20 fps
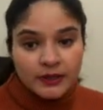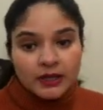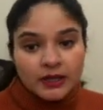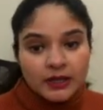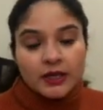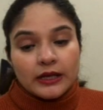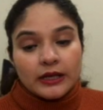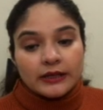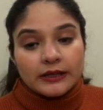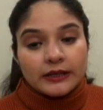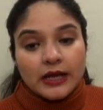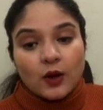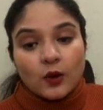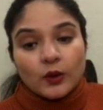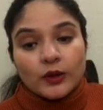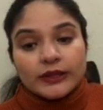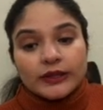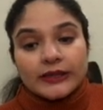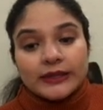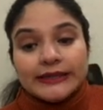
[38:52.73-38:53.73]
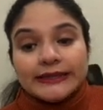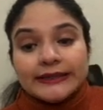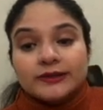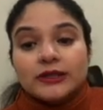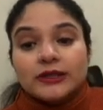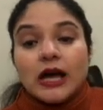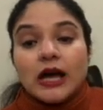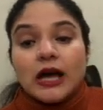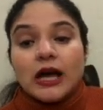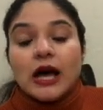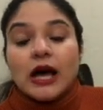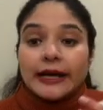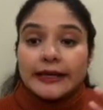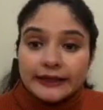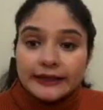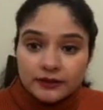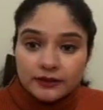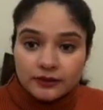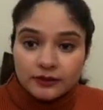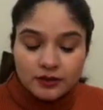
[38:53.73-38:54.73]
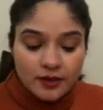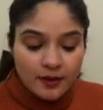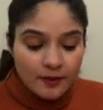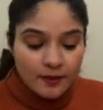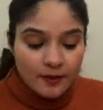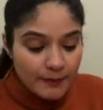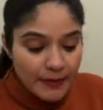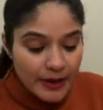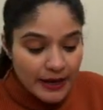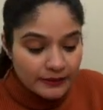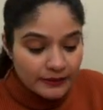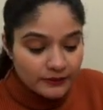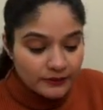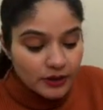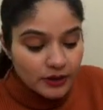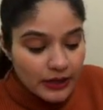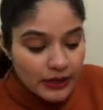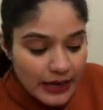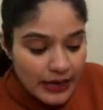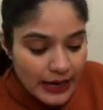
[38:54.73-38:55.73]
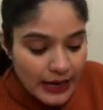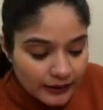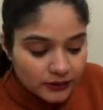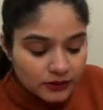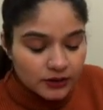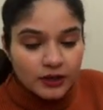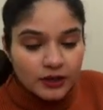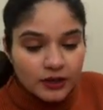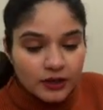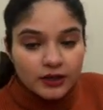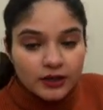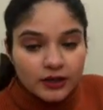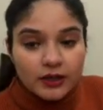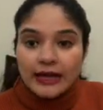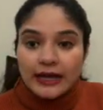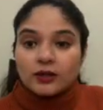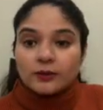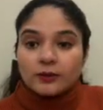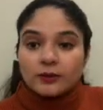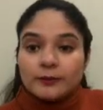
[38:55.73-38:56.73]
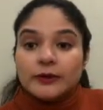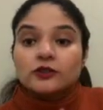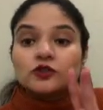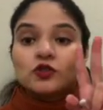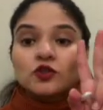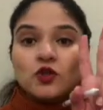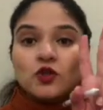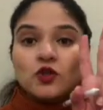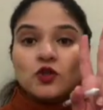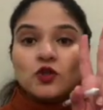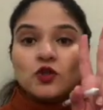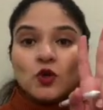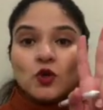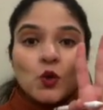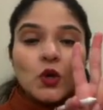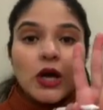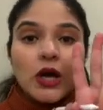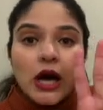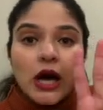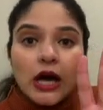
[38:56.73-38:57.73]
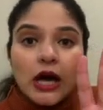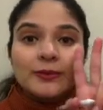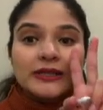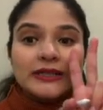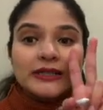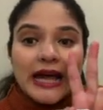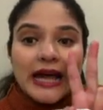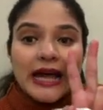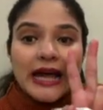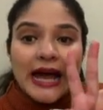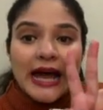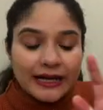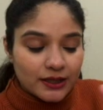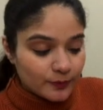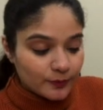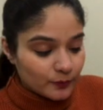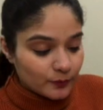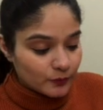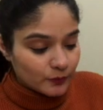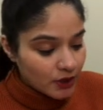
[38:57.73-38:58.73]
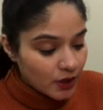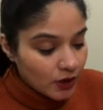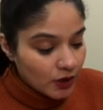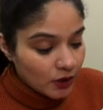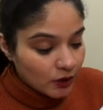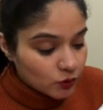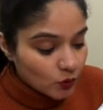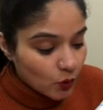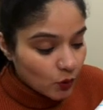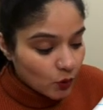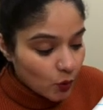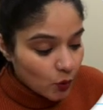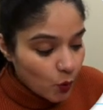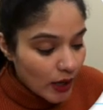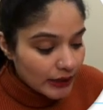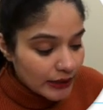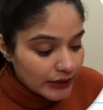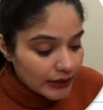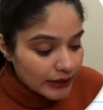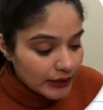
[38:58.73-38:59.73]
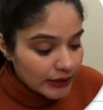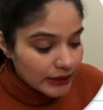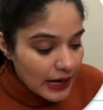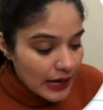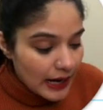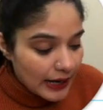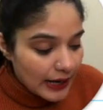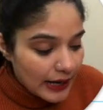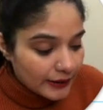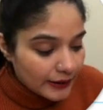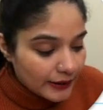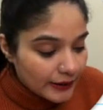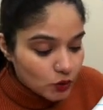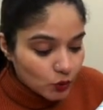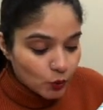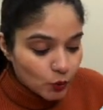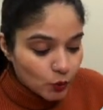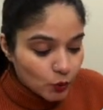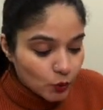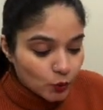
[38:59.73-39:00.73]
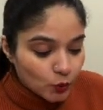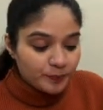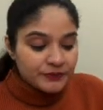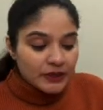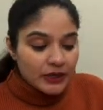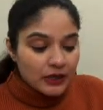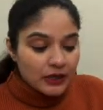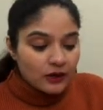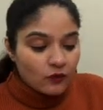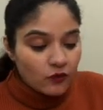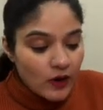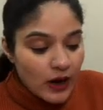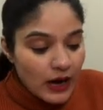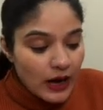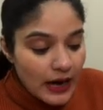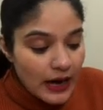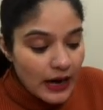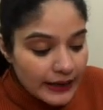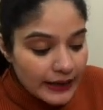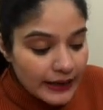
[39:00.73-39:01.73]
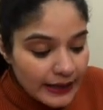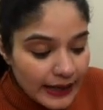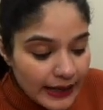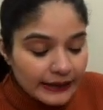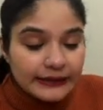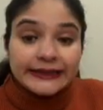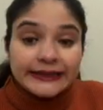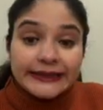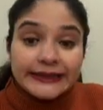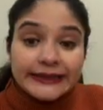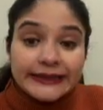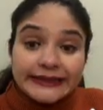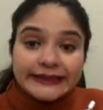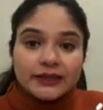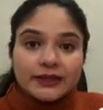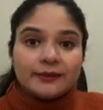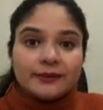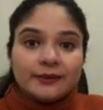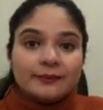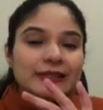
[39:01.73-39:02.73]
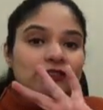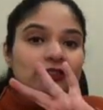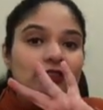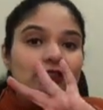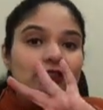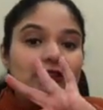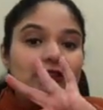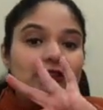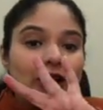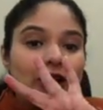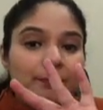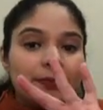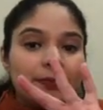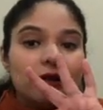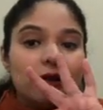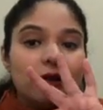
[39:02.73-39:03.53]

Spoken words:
Now, ethyne, meth, eth. Eth means 2 carbon atoms. So, 1 and a 2. YNE means triple